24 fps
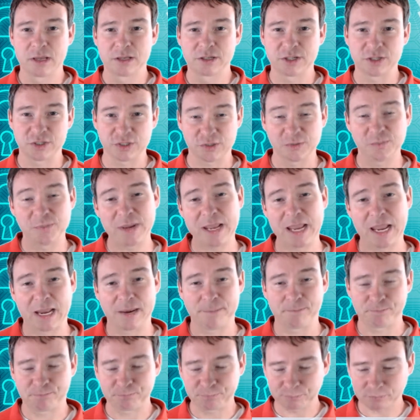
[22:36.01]
to
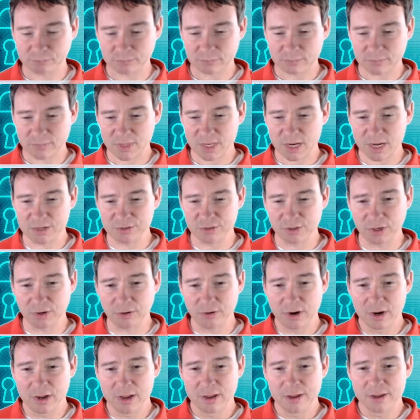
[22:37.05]
speed.
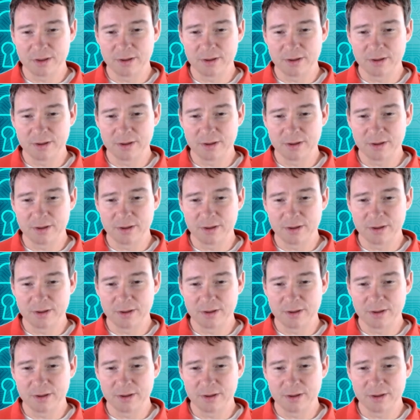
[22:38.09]
So